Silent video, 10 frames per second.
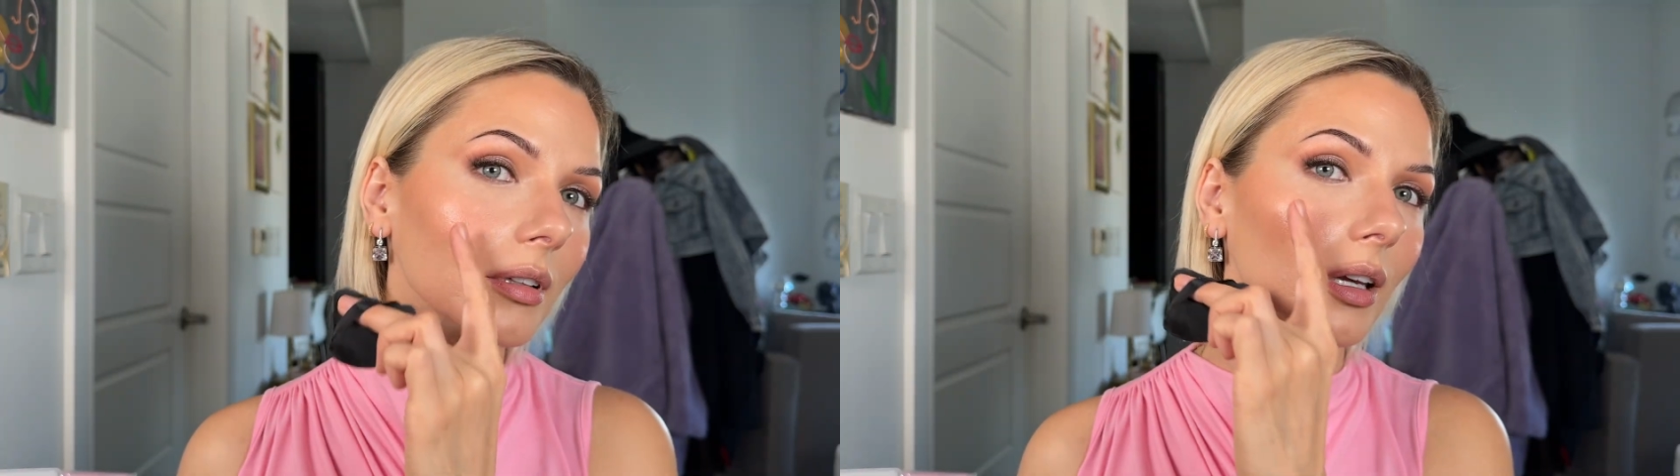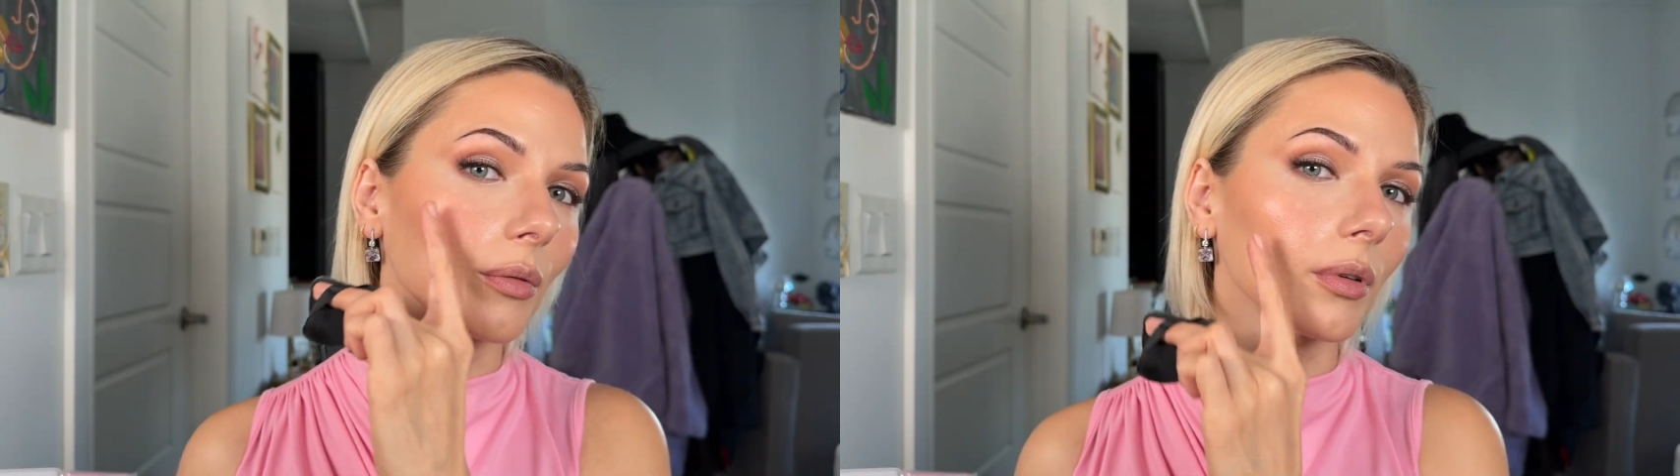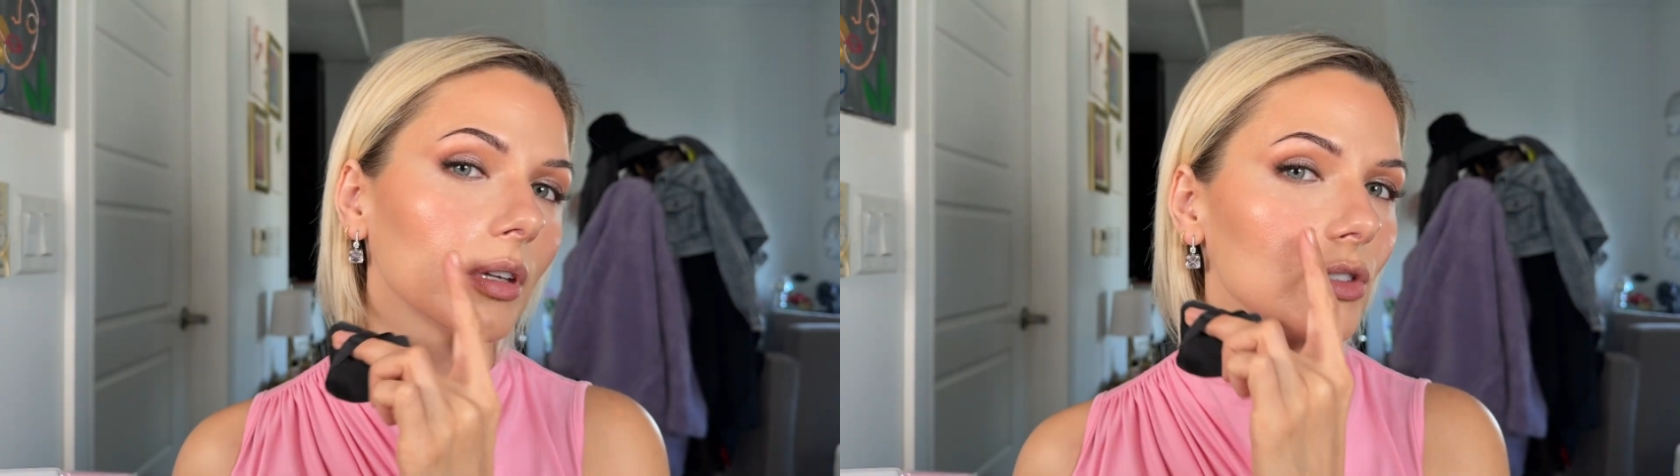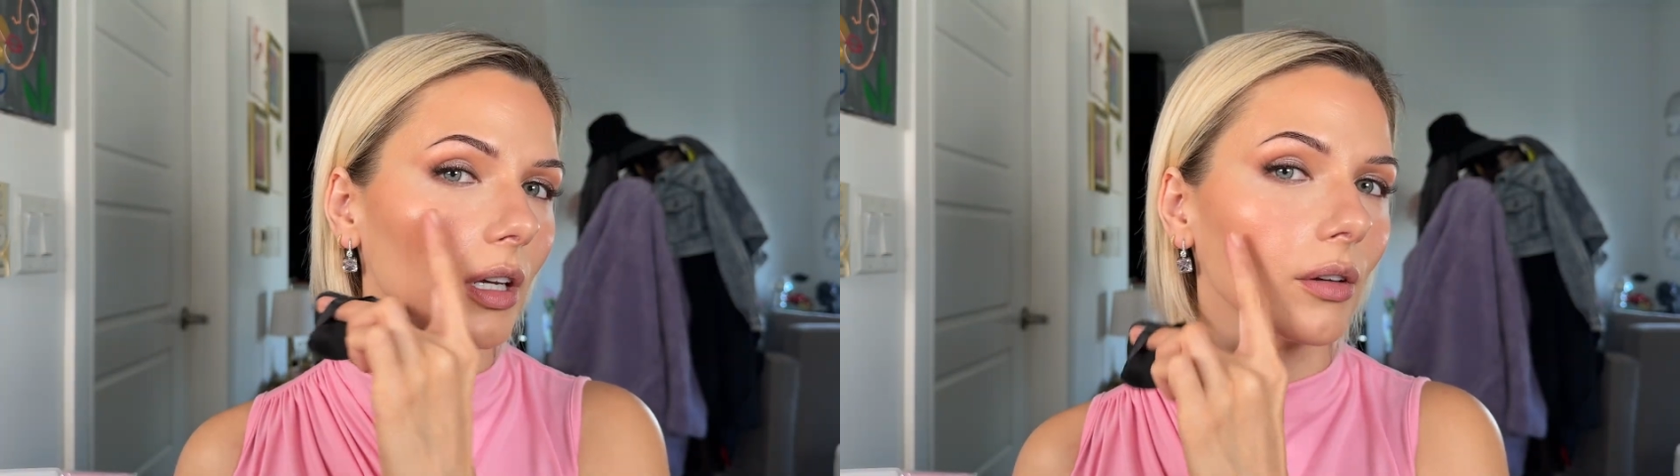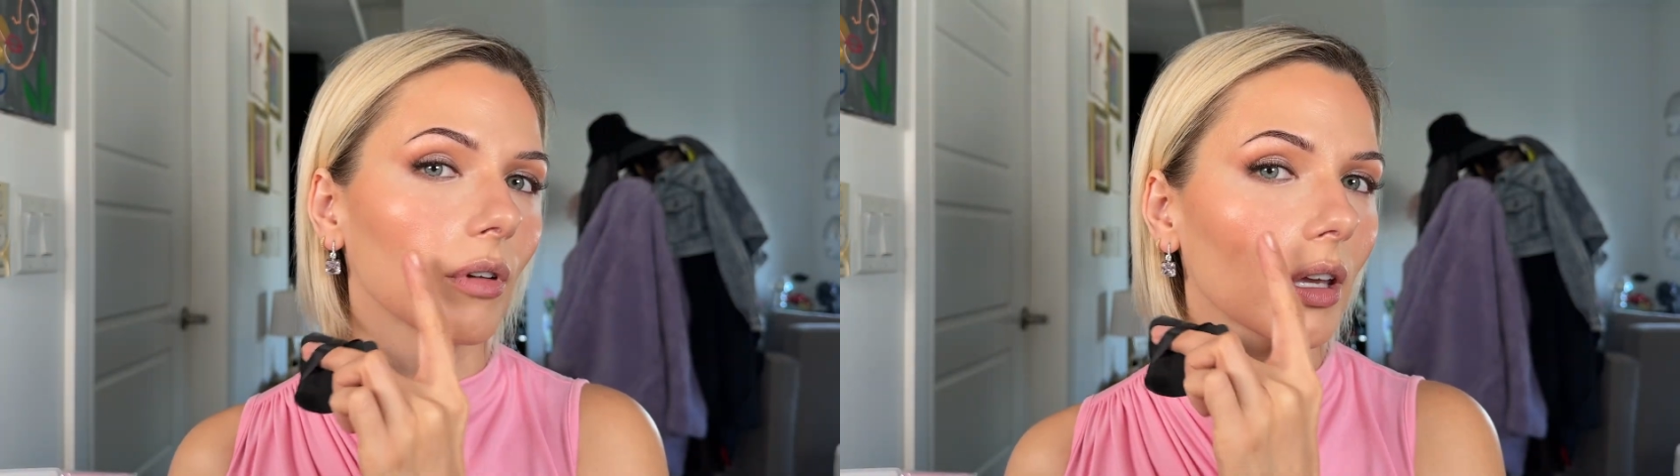to look like really
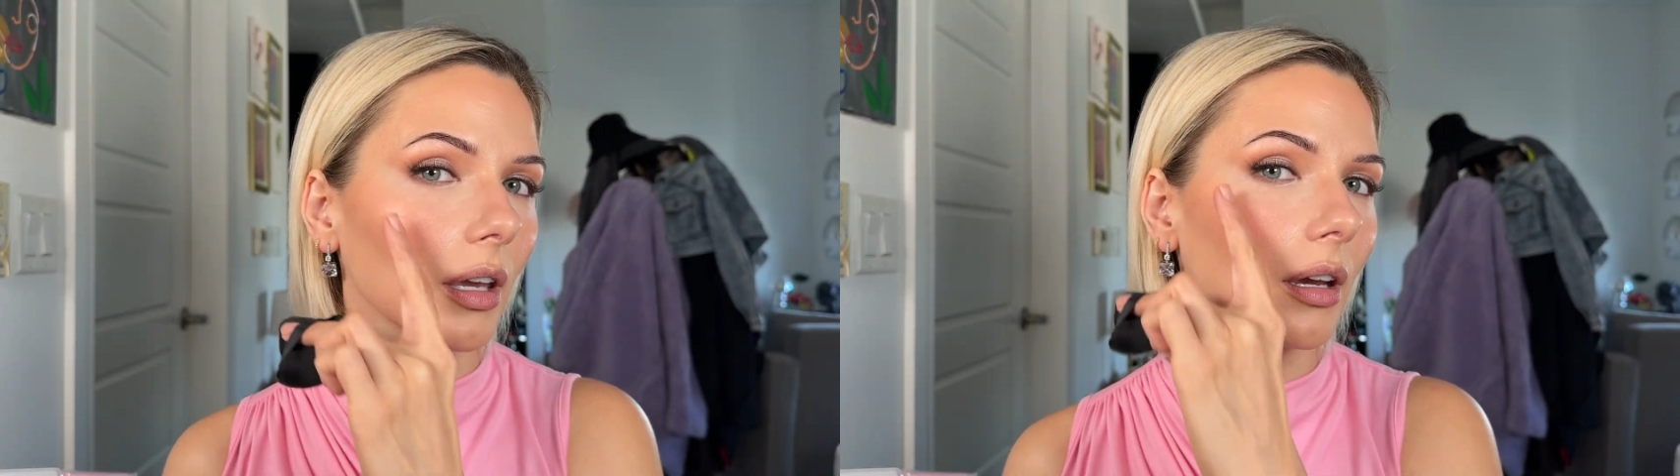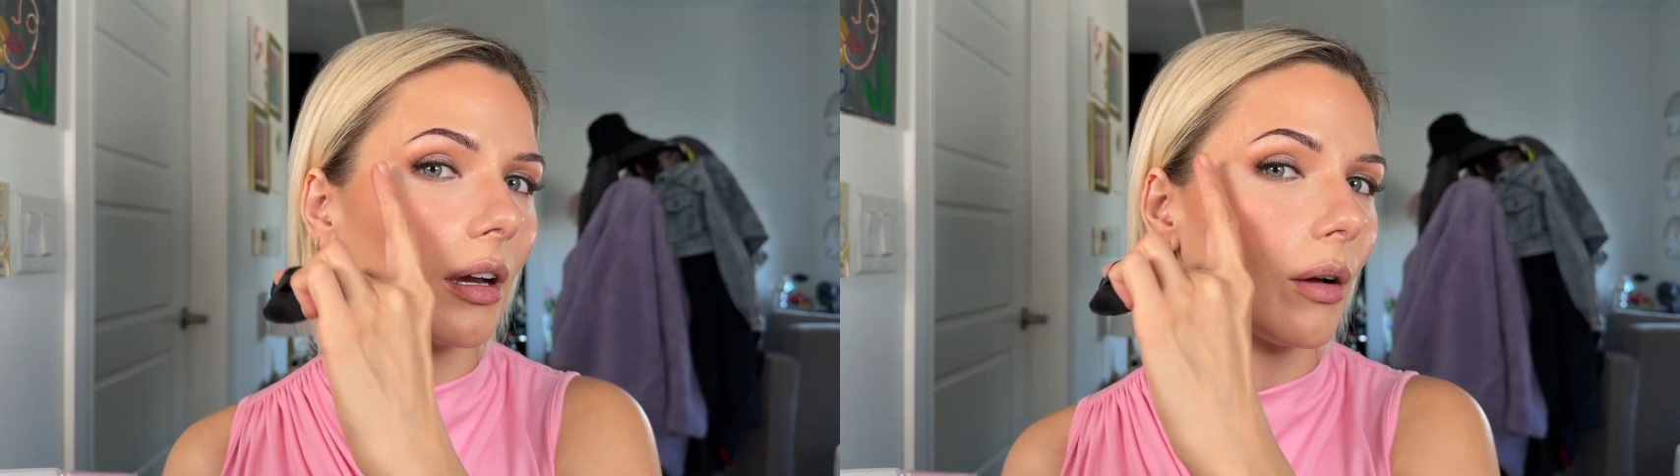shiny right here.